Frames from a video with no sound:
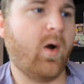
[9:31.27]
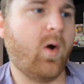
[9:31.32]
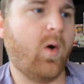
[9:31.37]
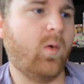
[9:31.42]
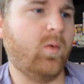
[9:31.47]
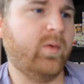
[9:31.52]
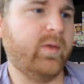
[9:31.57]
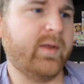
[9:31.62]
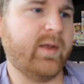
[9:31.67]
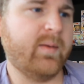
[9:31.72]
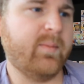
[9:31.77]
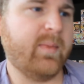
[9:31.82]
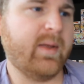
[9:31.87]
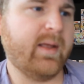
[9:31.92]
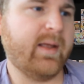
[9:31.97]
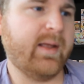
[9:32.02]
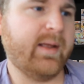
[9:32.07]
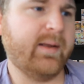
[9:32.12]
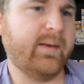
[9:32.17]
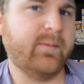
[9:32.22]
only
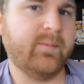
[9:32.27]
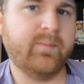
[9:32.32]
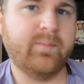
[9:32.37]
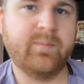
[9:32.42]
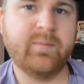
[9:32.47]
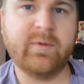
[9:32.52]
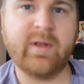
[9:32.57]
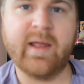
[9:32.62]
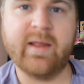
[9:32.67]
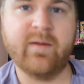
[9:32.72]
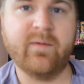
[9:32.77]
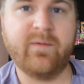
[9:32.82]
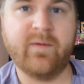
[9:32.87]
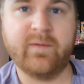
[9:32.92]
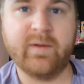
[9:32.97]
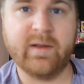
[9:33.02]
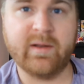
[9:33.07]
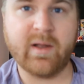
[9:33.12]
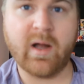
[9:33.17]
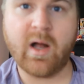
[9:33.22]
being $10 to
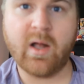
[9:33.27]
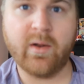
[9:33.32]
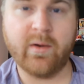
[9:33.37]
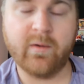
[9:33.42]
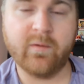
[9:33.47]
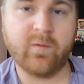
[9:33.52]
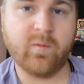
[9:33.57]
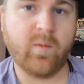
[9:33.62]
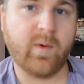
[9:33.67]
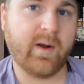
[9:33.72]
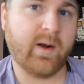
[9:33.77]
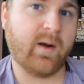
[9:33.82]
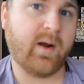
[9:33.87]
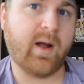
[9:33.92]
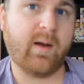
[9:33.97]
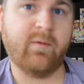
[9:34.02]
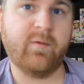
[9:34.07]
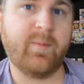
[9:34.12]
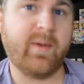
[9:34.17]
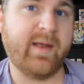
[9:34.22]
$15, where
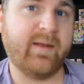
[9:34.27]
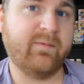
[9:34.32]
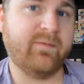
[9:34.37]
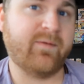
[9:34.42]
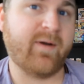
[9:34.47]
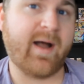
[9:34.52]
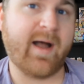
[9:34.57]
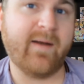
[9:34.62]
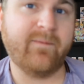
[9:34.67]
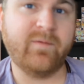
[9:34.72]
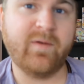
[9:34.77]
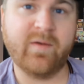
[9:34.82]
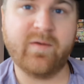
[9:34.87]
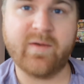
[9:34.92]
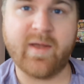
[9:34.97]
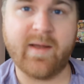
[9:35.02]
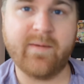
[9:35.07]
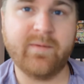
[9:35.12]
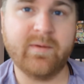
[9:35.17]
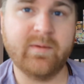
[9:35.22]
I was paying 5 to
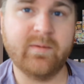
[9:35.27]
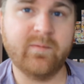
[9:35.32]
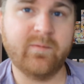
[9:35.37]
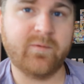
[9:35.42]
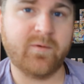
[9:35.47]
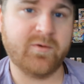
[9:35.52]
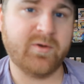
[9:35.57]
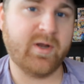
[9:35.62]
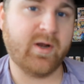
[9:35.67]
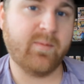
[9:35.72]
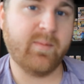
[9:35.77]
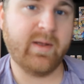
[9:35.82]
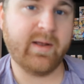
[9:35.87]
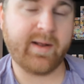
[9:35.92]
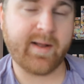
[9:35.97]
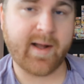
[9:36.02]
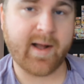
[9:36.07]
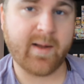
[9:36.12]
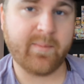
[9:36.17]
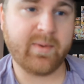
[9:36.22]
7 for near
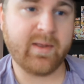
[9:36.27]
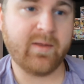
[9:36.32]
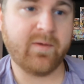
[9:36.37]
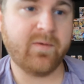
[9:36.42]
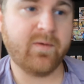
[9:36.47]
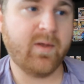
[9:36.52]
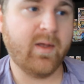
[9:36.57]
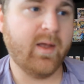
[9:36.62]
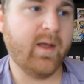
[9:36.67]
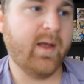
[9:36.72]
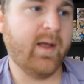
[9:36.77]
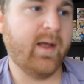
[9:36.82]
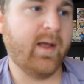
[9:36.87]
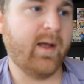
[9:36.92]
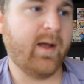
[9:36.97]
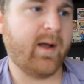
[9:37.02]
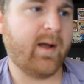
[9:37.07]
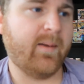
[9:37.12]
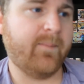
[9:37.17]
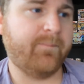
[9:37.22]
mint copies
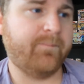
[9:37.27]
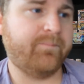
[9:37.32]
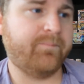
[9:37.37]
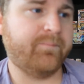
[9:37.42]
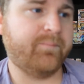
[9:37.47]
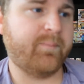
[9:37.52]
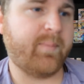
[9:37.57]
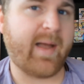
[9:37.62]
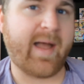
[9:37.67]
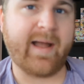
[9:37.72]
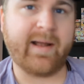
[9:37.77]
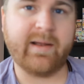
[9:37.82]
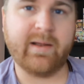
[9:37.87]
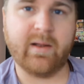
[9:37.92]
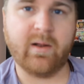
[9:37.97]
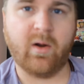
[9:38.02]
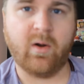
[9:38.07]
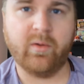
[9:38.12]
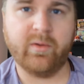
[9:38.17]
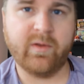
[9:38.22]

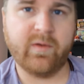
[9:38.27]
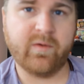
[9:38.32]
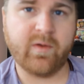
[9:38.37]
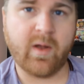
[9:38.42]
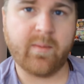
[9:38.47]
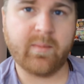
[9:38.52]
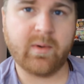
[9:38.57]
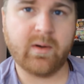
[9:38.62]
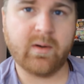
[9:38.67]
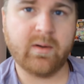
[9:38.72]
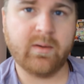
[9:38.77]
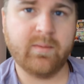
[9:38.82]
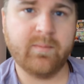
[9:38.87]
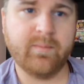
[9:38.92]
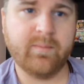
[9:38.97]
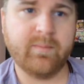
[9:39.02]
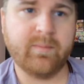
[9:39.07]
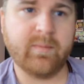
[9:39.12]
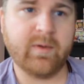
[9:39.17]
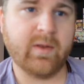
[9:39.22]
back early summer,
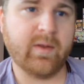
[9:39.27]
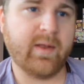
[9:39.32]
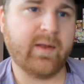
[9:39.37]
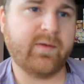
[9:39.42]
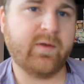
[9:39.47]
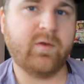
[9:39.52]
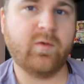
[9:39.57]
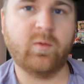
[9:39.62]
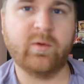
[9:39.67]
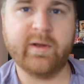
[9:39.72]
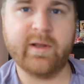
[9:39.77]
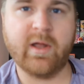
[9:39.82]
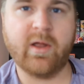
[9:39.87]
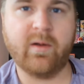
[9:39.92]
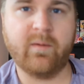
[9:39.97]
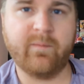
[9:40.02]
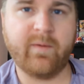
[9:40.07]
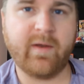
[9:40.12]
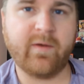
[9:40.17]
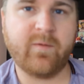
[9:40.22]
you know, that's a
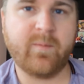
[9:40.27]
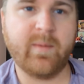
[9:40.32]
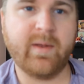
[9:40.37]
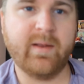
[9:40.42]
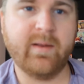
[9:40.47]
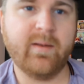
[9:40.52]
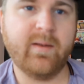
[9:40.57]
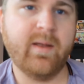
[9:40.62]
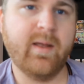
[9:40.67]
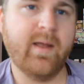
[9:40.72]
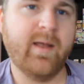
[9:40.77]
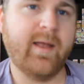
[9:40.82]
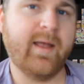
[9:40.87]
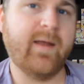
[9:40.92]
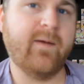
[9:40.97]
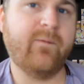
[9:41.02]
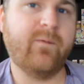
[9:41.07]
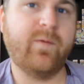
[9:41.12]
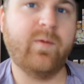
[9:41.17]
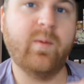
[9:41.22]
$20 investment.
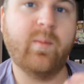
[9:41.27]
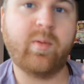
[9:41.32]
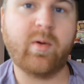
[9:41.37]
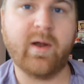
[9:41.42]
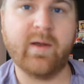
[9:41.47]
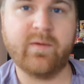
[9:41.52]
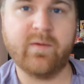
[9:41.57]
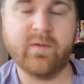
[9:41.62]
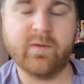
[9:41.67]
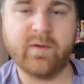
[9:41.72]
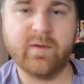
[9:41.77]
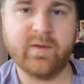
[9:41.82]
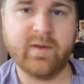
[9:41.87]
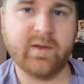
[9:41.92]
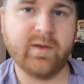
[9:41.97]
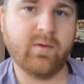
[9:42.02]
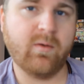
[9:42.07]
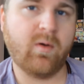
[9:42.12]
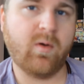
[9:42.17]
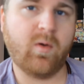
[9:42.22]
If the prices
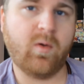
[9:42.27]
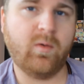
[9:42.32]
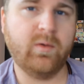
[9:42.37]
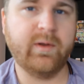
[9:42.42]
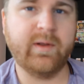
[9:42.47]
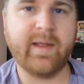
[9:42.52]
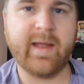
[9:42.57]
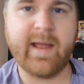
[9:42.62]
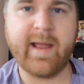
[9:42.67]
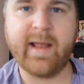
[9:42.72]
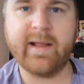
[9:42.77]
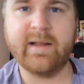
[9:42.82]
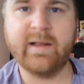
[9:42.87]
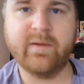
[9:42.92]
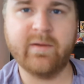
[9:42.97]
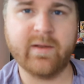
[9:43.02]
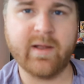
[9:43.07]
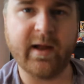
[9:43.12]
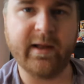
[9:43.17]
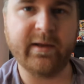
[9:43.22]
continue to hold in that 80
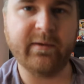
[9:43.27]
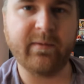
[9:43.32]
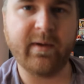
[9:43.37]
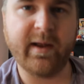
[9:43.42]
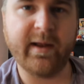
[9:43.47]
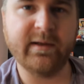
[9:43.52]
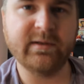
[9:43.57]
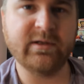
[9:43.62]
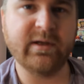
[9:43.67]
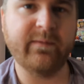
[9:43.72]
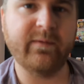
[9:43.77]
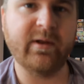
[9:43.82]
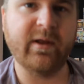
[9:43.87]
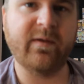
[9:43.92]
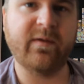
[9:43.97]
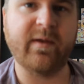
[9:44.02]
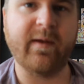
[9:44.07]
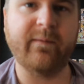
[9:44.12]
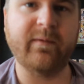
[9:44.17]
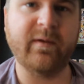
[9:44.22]
to 90 range, even
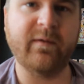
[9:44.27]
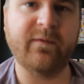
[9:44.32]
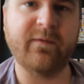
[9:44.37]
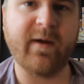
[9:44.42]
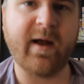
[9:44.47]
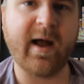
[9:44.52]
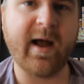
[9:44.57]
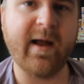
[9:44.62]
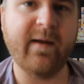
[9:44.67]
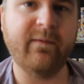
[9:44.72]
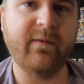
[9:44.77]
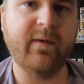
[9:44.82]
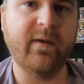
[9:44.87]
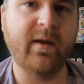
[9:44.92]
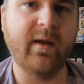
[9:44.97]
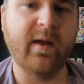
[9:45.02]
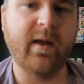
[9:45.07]
at 75,